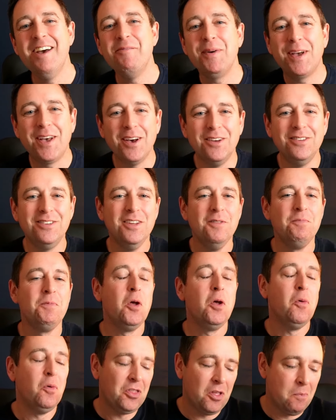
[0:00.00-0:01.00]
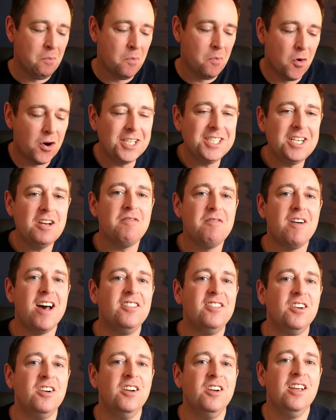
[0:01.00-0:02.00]
because what the mortgage
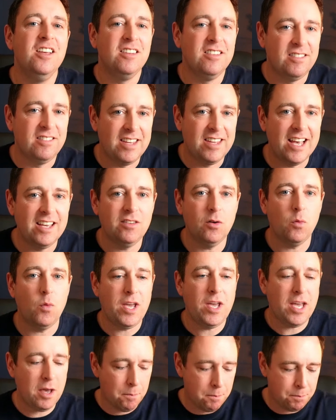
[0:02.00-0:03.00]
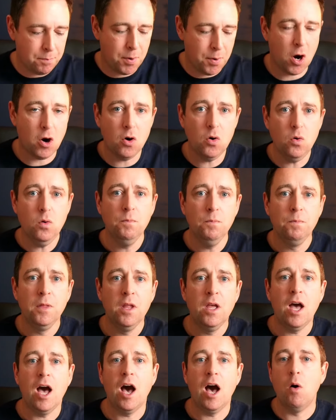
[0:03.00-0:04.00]
advisor says that we can borrow
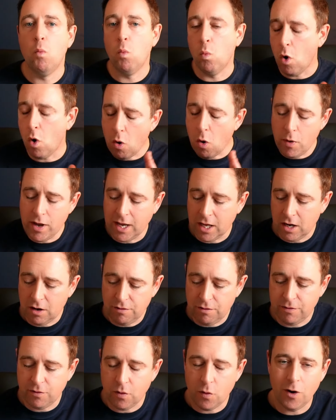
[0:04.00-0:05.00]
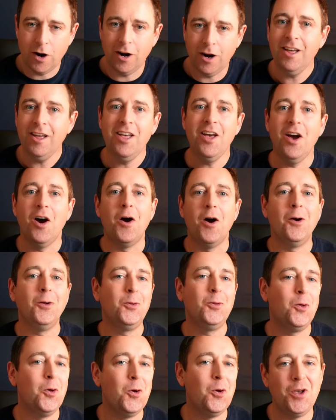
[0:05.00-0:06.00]
and what we can afford are
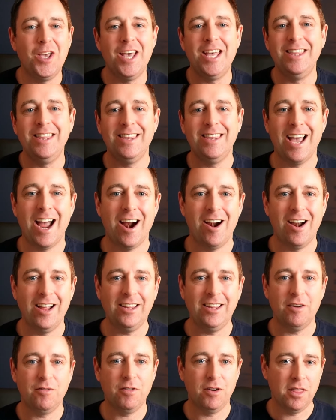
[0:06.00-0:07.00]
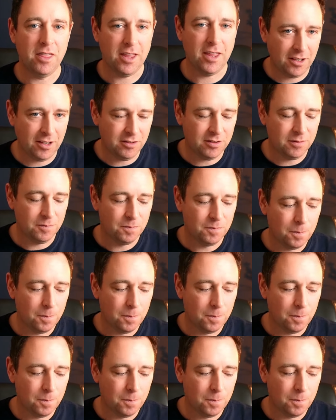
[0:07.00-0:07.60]
two entirely different things.